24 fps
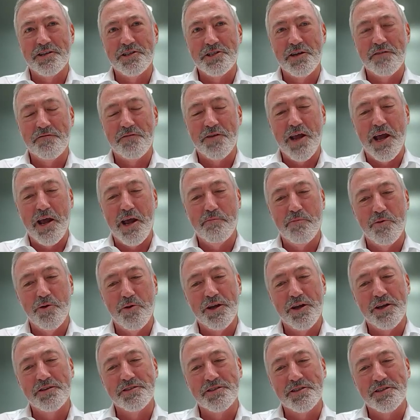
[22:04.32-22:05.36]
Jeff
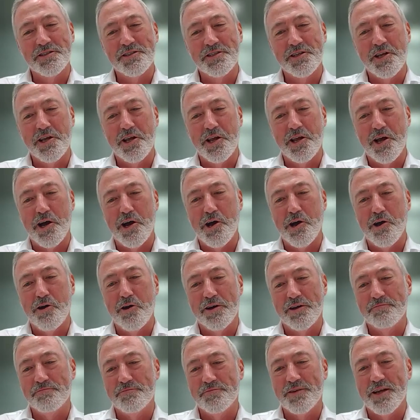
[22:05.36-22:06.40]
Yambrick is the CEO,
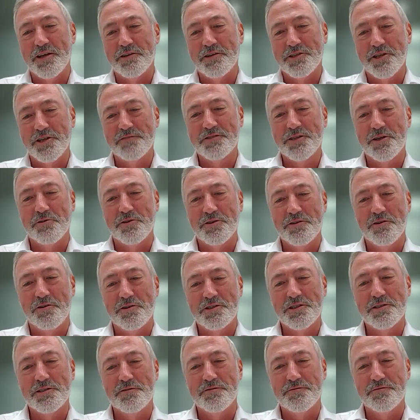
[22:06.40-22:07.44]
and Jeff's got
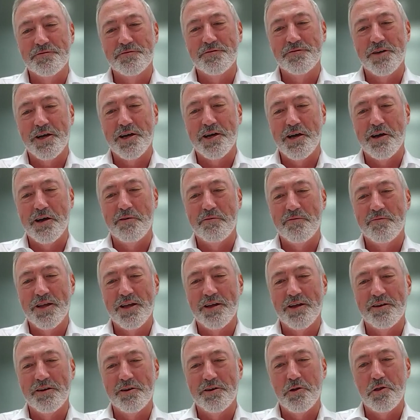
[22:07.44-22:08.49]
lots of
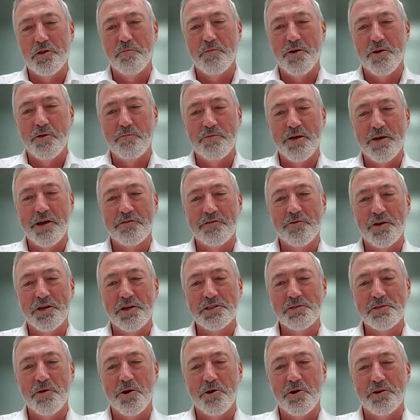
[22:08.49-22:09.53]
lithium-ion battery
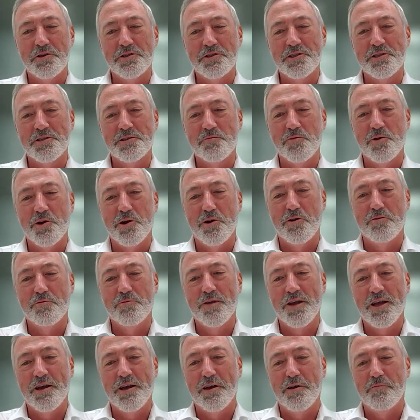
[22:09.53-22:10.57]
experience as well.
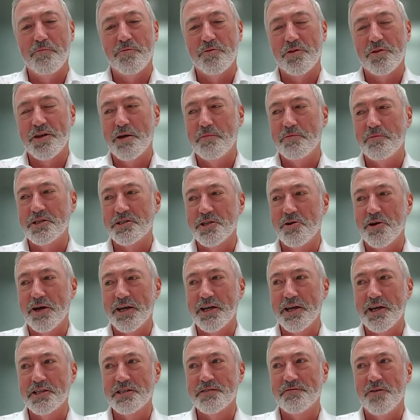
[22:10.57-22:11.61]
Companies like
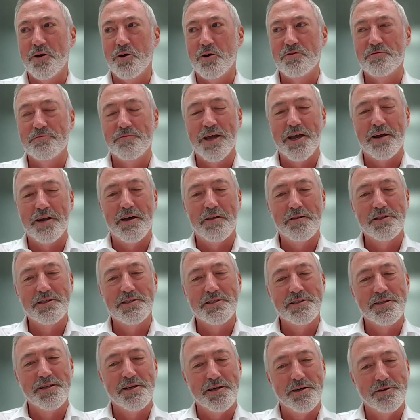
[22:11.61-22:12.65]
Asphalt and
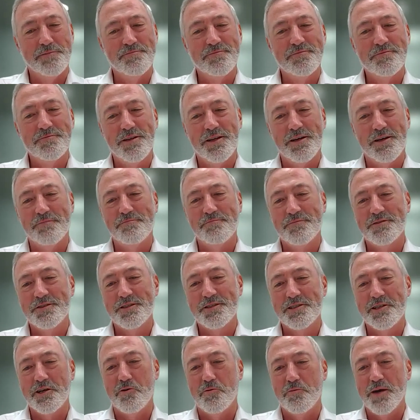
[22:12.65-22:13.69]
others that are
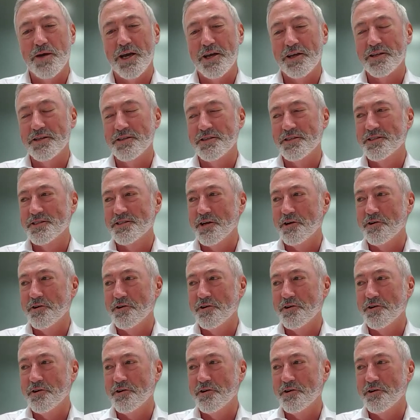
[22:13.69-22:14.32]
cell makers.